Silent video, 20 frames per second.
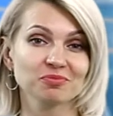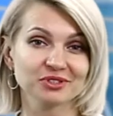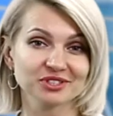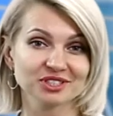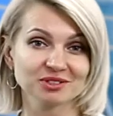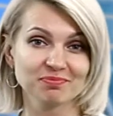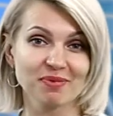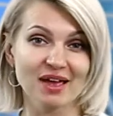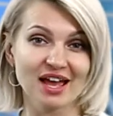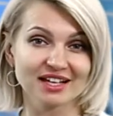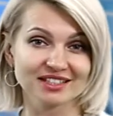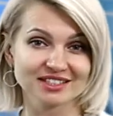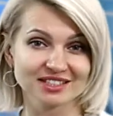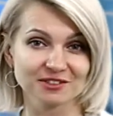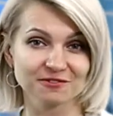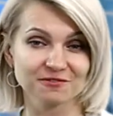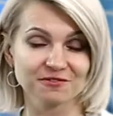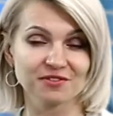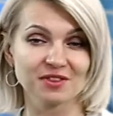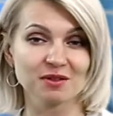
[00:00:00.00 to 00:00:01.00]

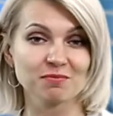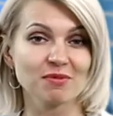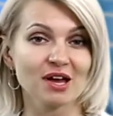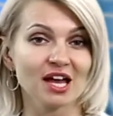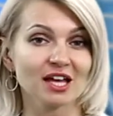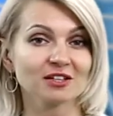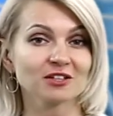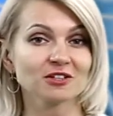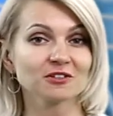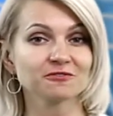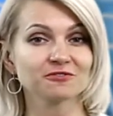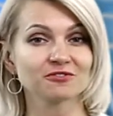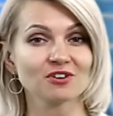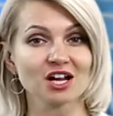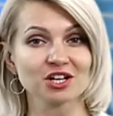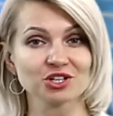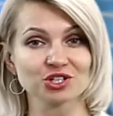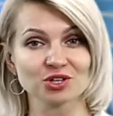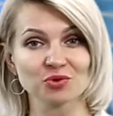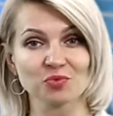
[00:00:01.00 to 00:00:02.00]
perspective, the Bank of
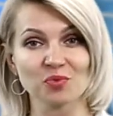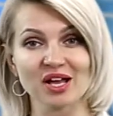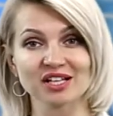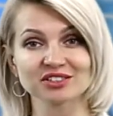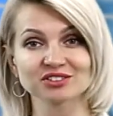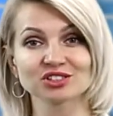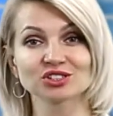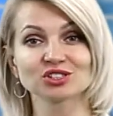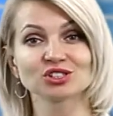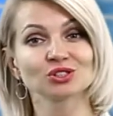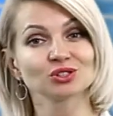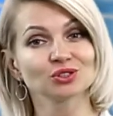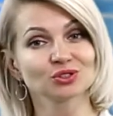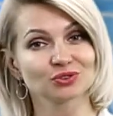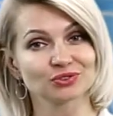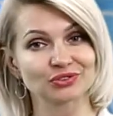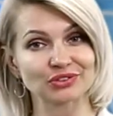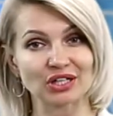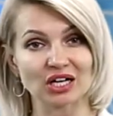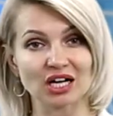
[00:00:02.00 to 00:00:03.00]
Russia went too
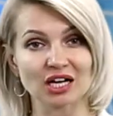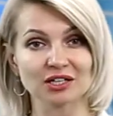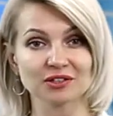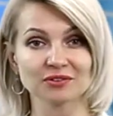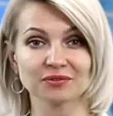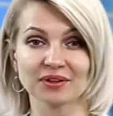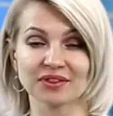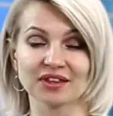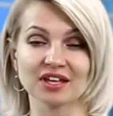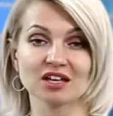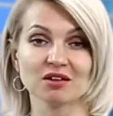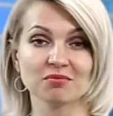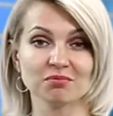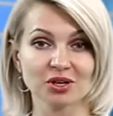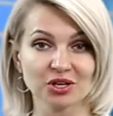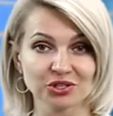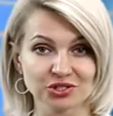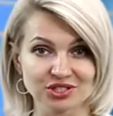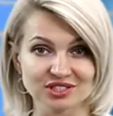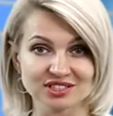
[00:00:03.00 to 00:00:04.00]
far with the
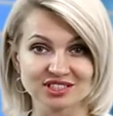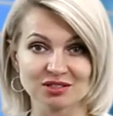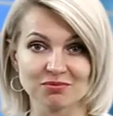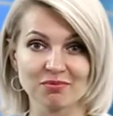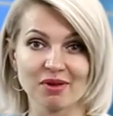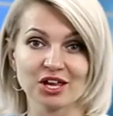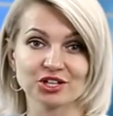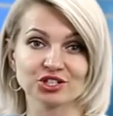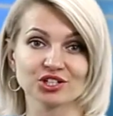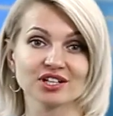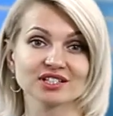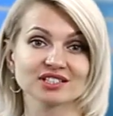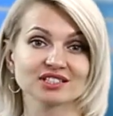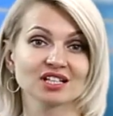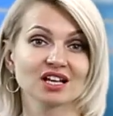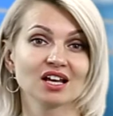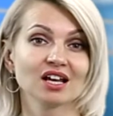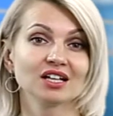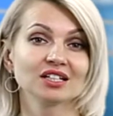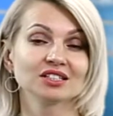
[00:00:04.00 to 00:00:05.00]
emergency measures
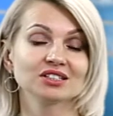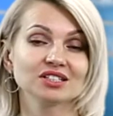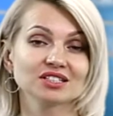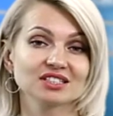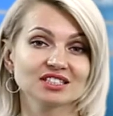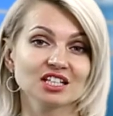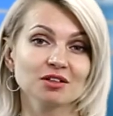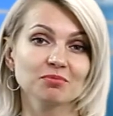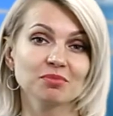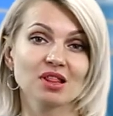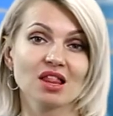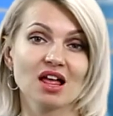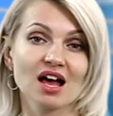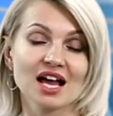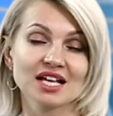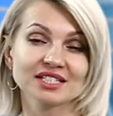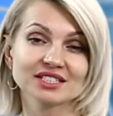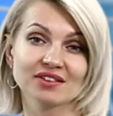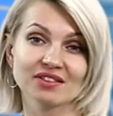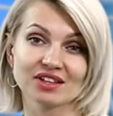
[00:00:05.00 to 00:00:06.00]
to
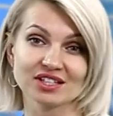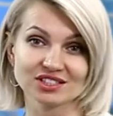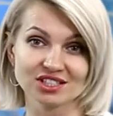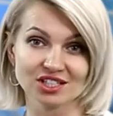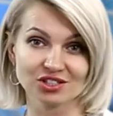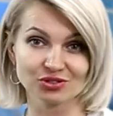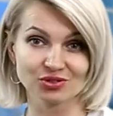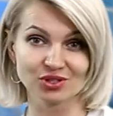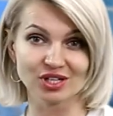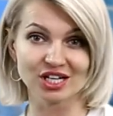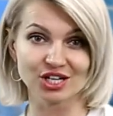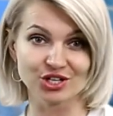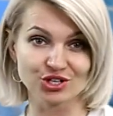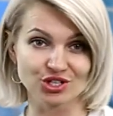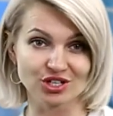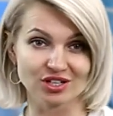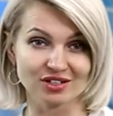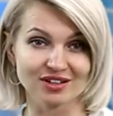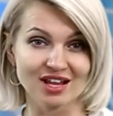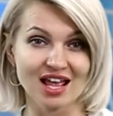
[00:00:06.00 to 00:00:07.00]
stabilize the
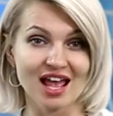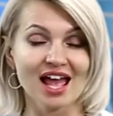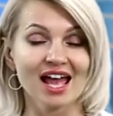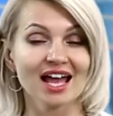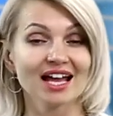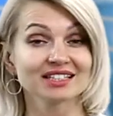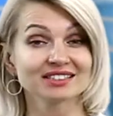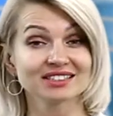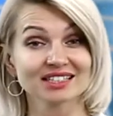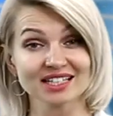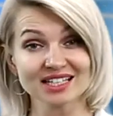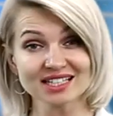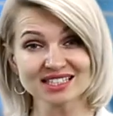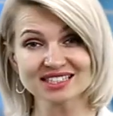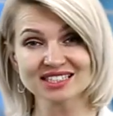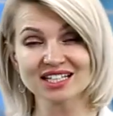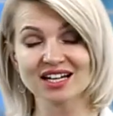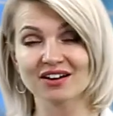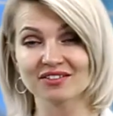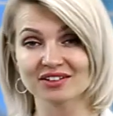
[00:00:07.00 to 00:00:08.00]
situation, and
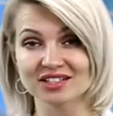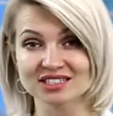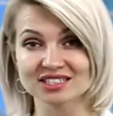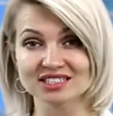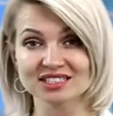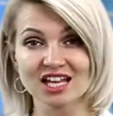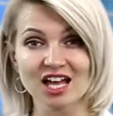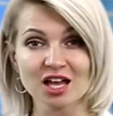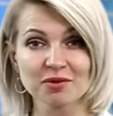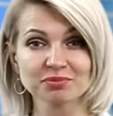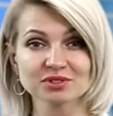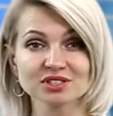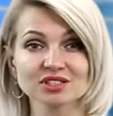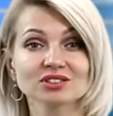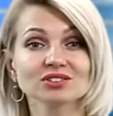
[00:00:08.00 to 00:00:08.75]
its current steps